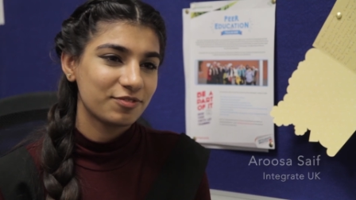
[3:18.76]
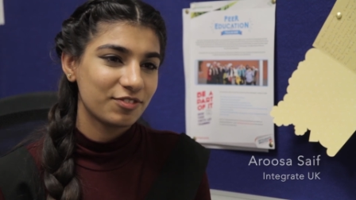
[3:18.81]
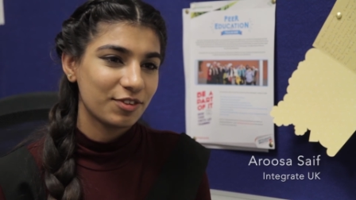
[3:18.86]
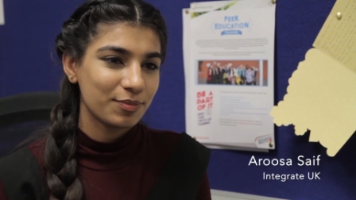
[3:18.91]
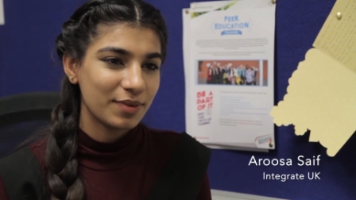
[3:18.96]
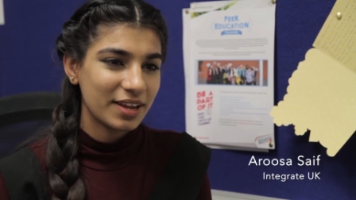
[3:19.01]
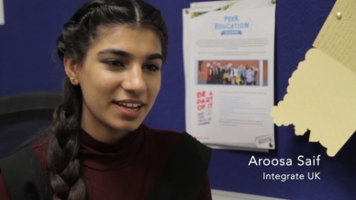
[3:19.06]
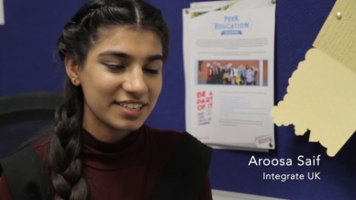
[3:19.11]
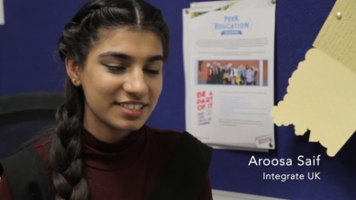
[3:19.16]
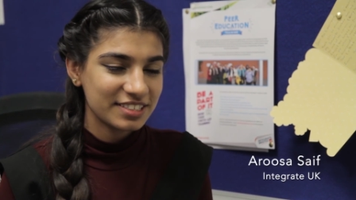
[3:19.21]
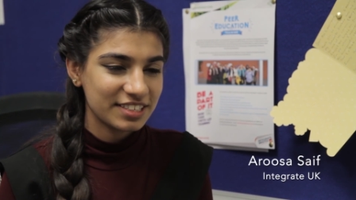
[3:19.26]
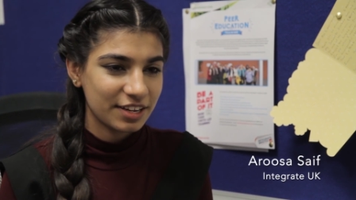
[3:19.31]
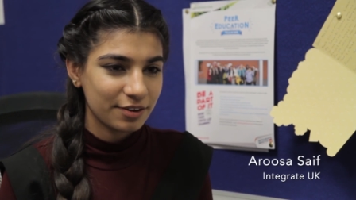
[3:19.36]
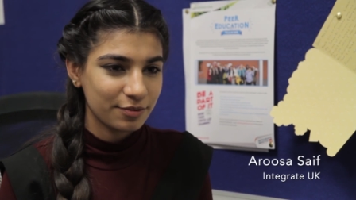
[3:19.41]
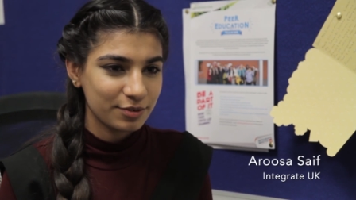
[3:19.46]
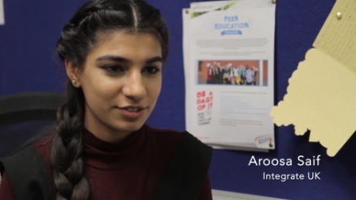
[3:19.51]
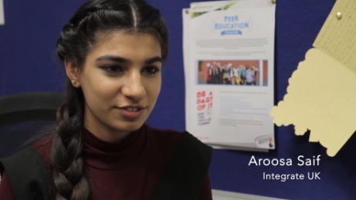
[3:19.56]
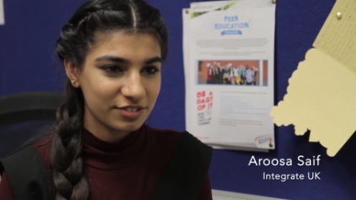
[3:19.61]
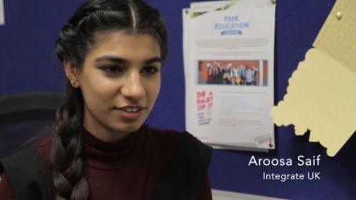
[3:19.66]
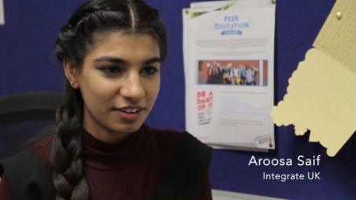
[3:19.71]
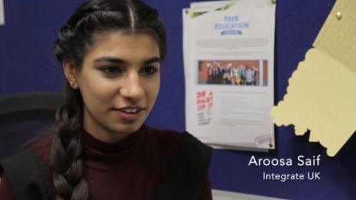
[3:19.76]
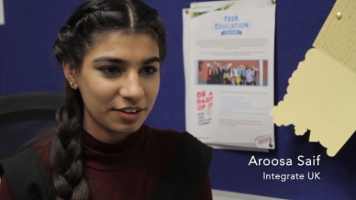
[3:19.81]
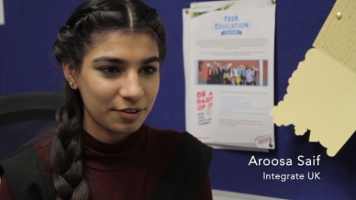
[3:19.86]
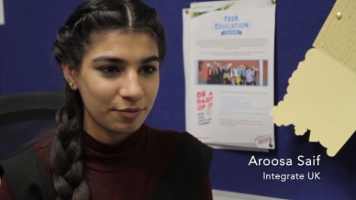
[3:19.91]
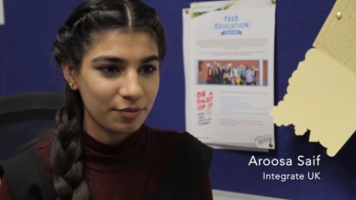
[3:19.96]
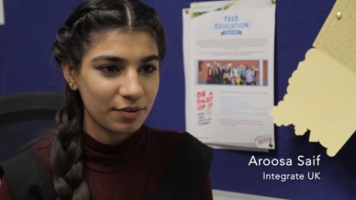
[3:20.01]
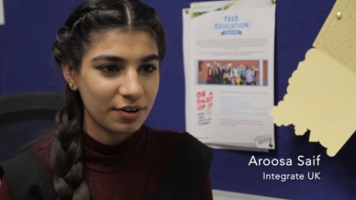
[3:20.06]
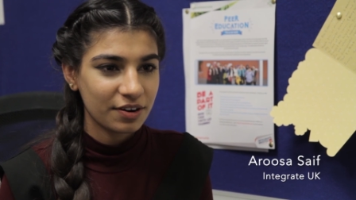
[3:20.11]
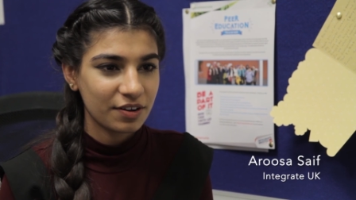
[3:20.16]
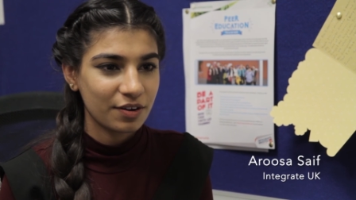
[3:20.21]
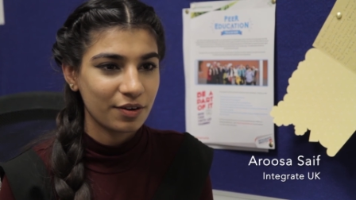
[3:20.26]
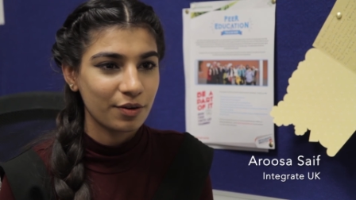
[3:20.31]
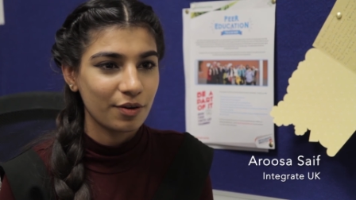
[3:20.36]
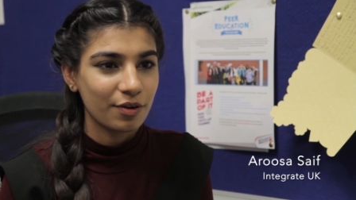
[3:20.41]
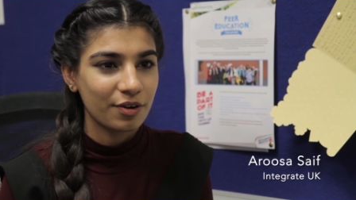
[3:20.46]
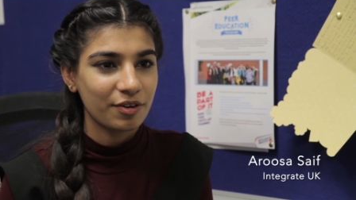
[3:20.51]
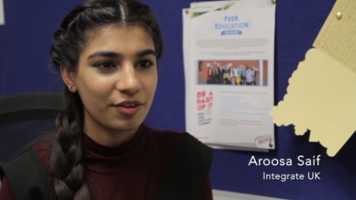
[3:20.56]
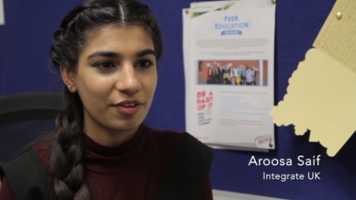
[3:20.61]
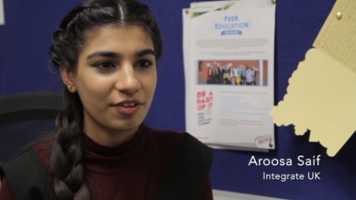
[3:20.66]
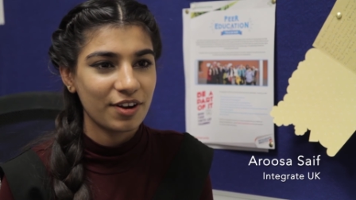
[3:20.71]
From next year we're starting work on
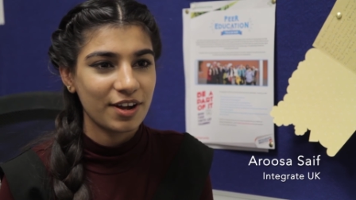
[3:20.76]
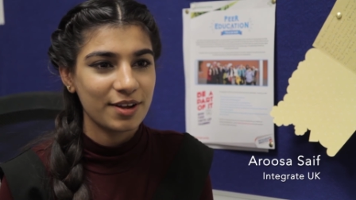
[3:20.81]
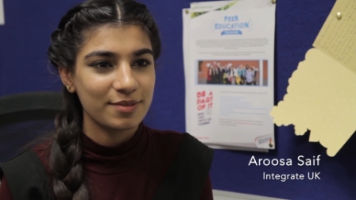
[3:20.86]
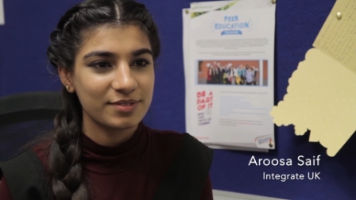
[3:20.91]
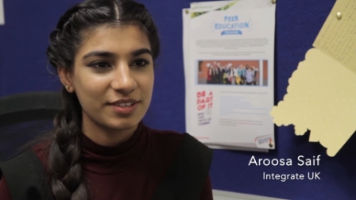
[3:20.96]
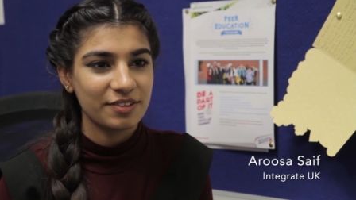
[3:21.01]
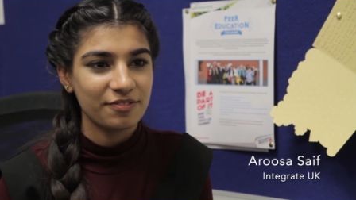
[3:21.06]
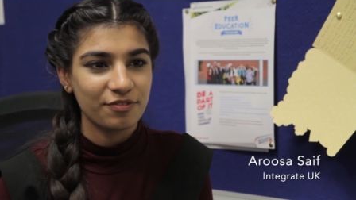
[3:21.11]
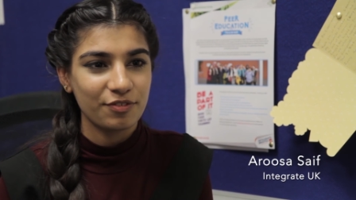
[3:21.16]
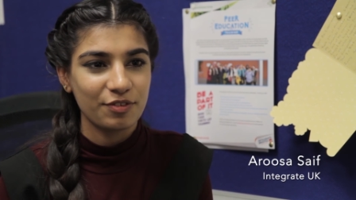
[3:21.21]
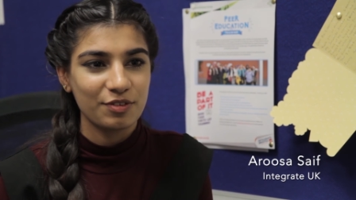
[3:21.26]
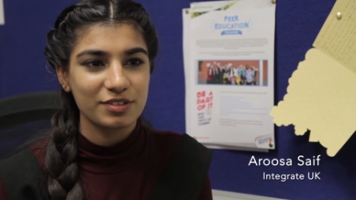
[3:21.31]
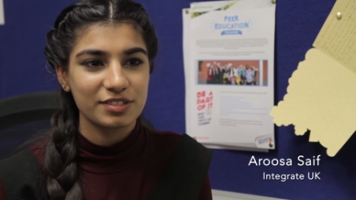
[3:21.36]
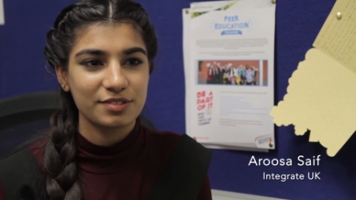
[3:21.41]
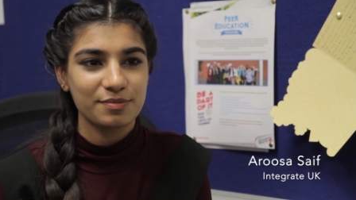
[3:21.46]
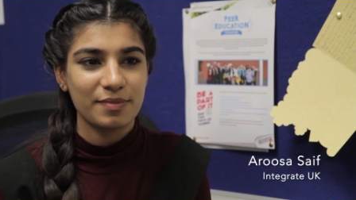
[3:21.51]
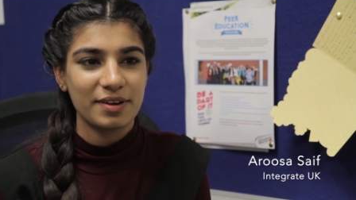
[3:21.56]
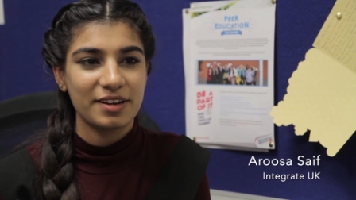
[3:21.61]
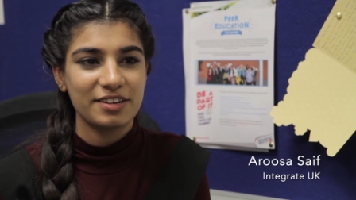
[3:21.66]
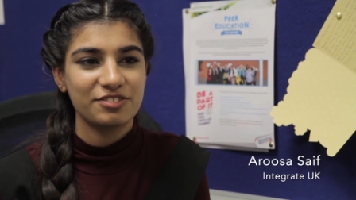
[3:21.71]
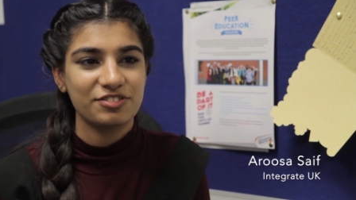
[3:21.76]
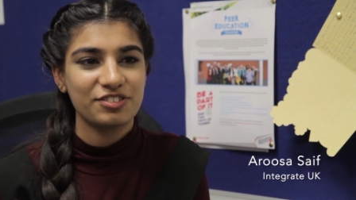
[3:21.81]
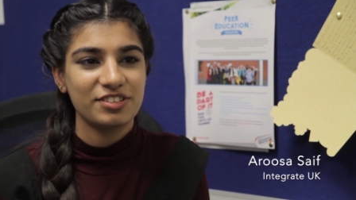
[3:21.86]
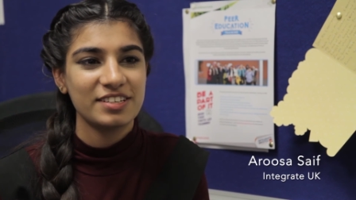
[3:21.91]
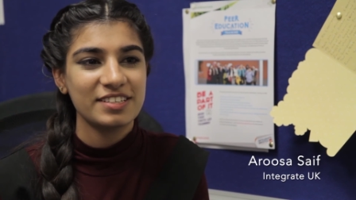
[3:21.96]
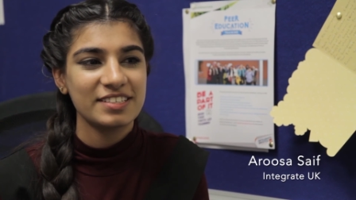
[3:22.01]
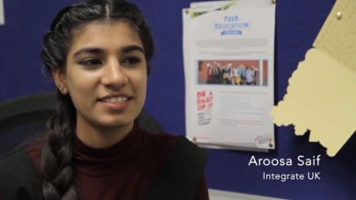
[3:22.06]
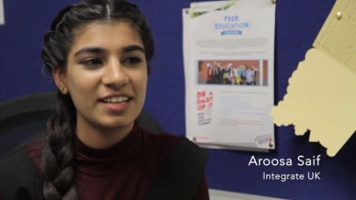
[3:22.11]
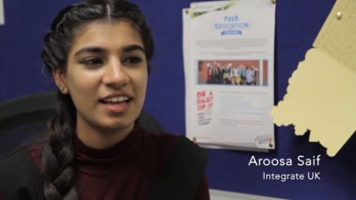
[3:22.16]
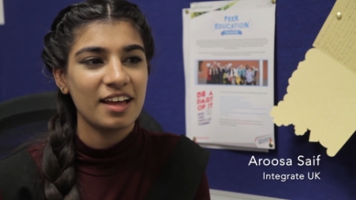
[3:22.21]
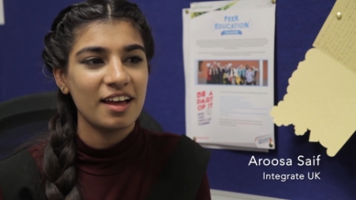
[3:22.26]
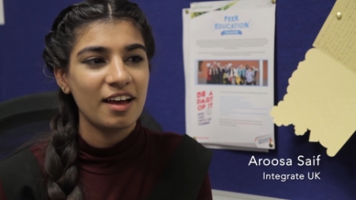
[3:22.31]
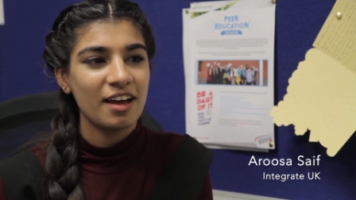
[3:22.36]
honour crimes and forced marriages.